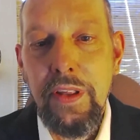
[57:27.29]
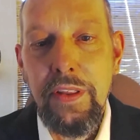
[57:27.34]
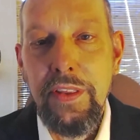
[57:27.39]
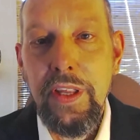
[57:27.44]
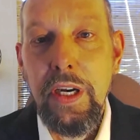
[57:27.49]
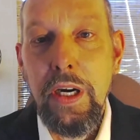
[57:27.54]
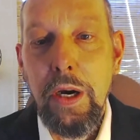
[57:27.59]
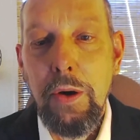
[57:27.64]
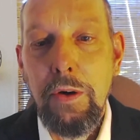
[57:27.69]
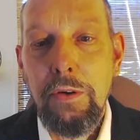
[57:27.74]

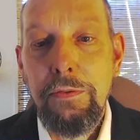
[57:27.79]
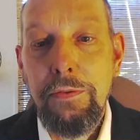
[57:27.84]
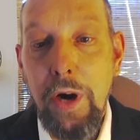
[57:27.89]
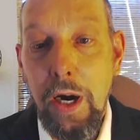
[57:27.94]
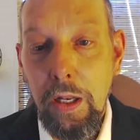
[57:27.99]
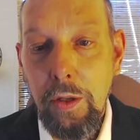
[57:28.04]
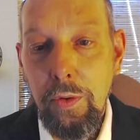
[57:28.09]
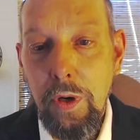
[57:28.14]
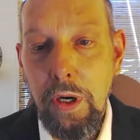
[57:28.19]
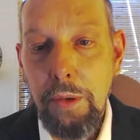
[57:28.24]
Then I will
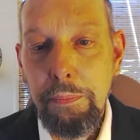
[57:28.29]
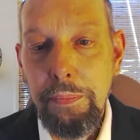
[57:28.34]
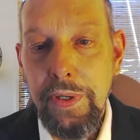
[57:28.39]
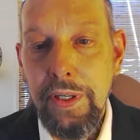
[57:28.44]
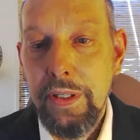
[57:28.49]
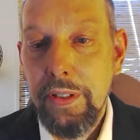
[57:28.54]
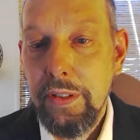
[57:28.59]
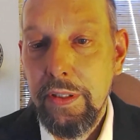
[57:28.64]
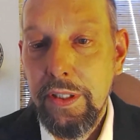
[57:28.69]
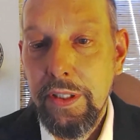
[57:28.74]
follow up
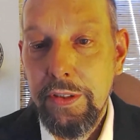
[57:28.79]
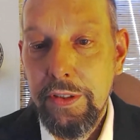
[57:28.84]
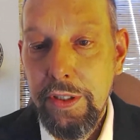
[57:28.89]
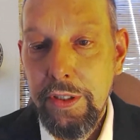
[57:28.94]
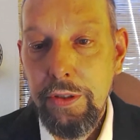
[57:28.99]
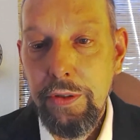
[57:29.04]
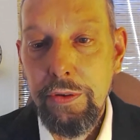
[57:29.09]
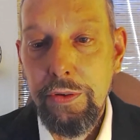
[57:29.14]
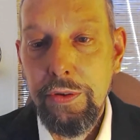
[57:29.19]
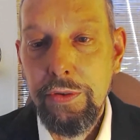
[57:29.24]
and
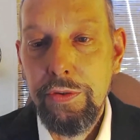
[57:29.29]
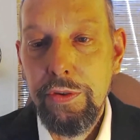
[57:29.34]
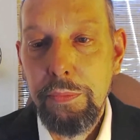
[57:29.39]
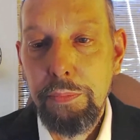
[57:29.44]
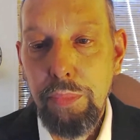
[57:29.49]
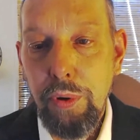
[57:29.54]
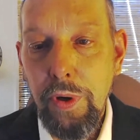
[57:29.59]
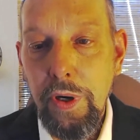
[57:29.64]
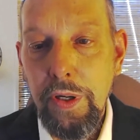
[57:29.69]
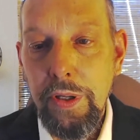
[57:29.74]
continue to
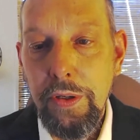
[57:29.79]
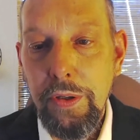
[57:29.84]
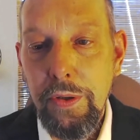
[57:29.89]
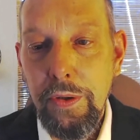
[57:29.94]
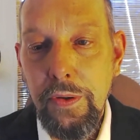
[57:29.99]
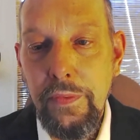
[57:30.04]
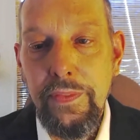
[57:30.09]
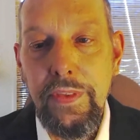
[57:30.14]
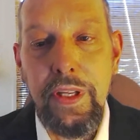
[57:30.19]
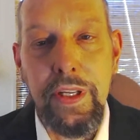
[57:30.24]
support
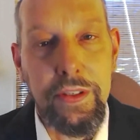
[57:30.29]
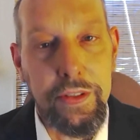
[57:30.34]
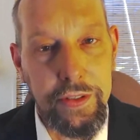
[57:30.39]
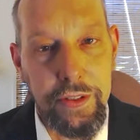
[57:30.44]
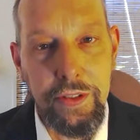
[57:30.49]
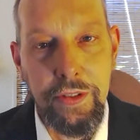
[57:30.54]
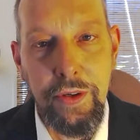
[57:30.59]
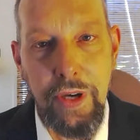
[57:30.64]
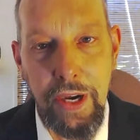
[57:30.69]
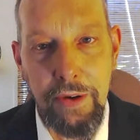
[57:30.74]
you
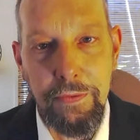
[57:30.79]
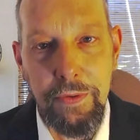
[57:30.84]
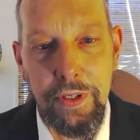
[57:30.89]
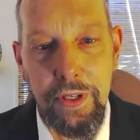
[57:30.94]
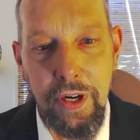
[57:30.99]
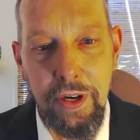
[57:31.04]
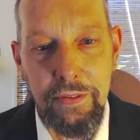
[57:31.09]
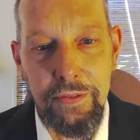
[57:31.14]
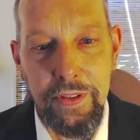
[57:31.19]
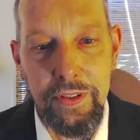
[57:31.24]
until you have
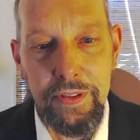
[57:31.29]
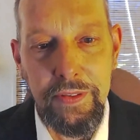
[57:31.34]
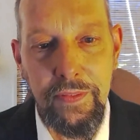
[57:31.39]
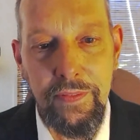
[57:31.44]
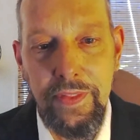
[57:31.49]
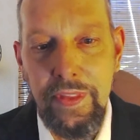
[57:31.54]
recovered.